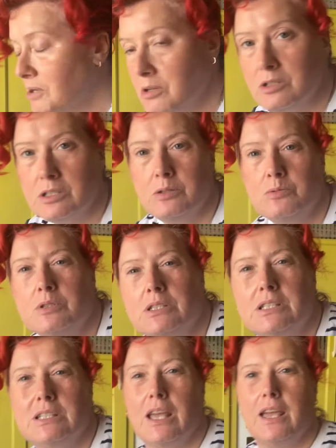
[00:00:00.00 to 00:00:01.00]
because it
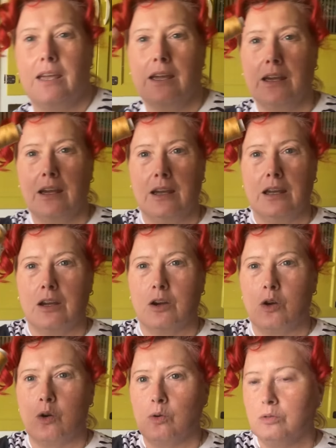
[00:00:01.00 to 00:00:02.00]
was
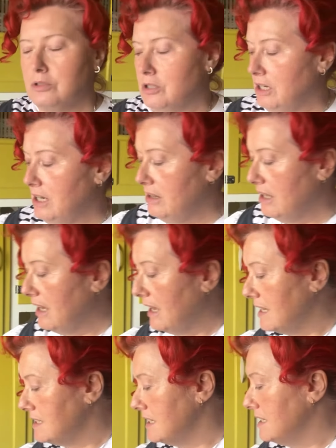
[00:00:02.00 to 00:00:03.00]
gold thread that I
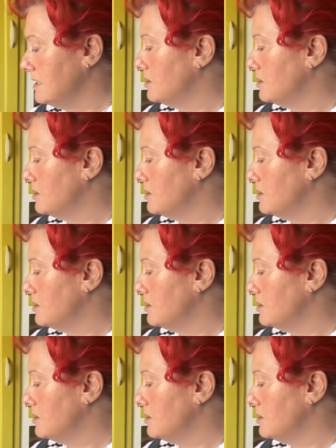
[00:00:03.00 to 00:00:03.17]
had in